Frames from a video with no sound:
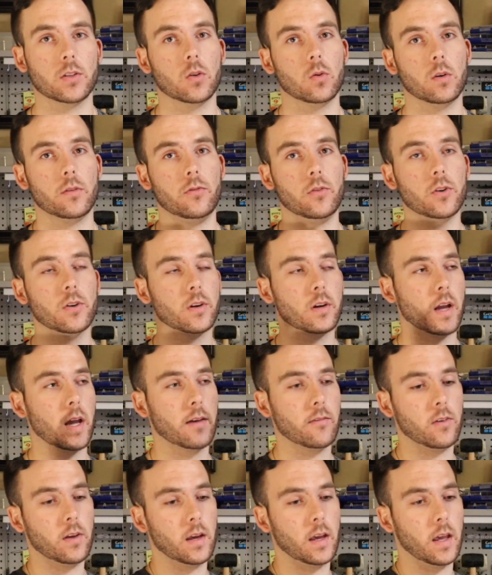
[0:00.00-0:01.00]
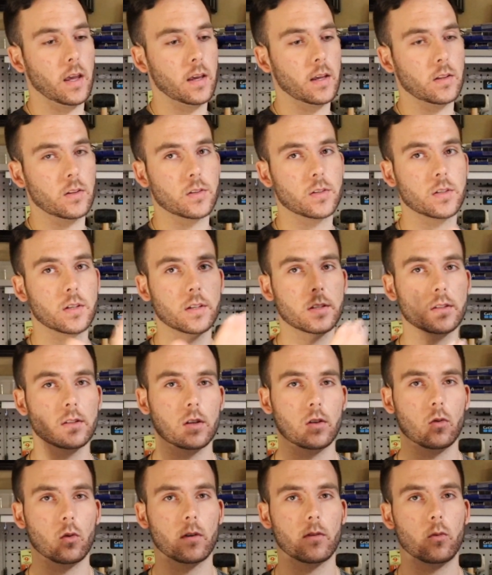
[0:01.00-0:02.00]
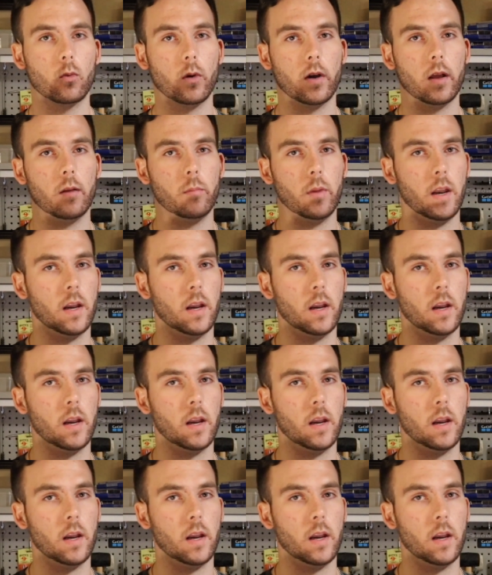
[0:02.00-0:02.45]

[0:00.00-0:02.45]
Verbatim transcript: So if you're having a consistent north wind,